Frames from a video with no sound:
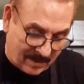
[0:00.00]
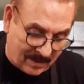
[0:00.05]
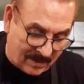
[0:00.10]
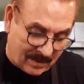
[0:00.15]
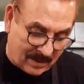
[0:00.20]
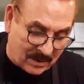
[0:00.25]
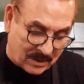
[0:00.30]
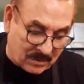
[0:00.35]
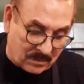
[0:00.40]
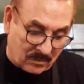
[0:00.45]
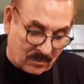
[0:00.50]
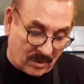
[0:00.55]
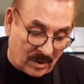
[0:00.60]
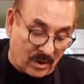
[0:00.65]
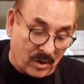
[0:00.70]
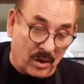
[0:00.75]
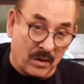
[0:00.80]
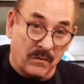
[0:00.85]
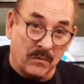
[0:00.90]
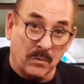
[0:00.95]
This is
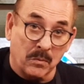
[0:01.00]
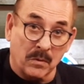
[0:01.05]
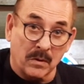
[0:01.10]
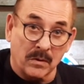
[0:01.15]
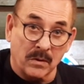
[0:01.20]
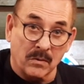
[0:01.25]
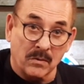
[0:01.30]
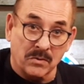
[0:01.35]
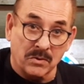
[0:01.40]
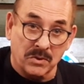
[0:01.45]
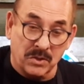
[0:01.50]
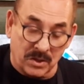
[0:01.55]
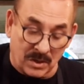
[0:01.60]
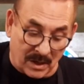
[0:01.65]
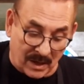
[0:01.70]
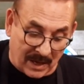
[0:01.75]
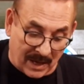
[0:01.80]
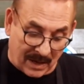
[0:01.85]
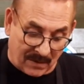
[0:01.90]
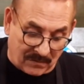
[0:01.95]
really good for one of those
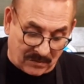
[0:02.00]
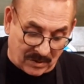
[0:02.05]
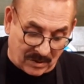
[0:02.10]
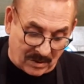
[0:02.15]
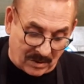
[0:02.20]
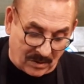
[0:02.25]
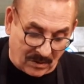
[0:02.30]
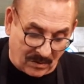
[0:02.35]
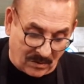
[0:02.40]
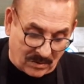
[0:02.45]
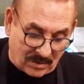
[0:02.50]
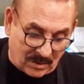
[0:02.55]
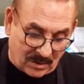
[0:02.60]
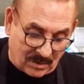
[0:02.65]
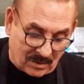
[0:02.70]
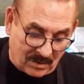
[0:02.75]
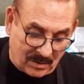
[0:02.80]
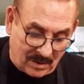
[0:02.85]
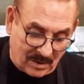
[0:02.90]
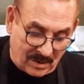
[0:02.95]
chilly afternoons
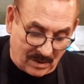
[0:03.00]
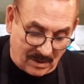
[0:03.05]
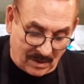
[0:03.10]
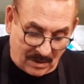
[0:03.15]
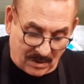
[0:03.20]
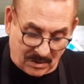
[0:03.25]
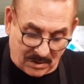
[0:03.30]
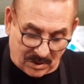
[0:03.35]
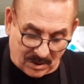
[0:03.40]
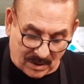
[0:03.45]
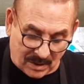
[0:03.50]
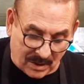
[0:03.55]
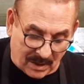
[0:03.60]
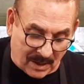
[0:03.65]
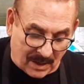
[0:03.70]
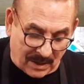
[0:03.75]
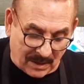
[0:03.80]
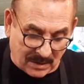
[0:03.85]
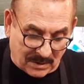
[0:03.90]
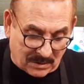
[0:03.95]
or chilly
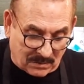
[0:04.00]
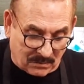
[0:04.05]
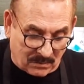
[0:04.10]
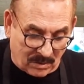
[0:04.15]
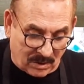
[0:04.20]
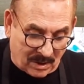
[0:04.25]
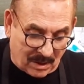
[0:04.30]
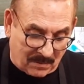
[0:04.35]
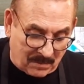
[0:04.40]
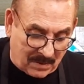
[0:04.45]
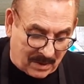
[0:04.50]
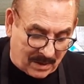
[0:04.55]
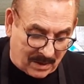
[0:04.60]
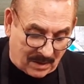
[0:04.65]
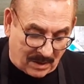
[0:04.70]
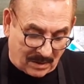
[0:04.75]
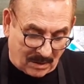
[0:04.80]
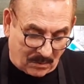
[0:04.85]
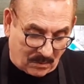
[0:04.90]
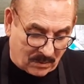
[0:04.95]
nights when you come in
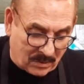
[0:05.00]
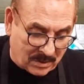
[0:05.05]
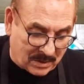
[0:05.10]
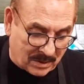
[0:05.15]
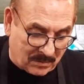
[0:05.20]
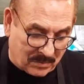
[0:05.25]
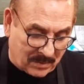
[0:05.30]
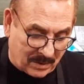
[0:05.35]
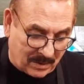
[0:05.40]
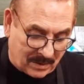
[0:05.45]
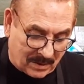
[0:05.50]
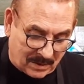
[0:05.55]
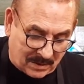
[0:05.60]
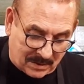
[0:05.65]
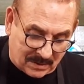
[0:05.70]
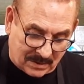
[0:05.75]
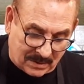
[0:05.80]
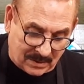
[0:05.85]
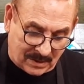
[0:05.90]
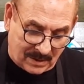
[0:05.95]
and you want something
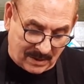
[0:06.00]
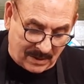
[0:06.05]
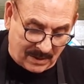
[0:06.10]
that's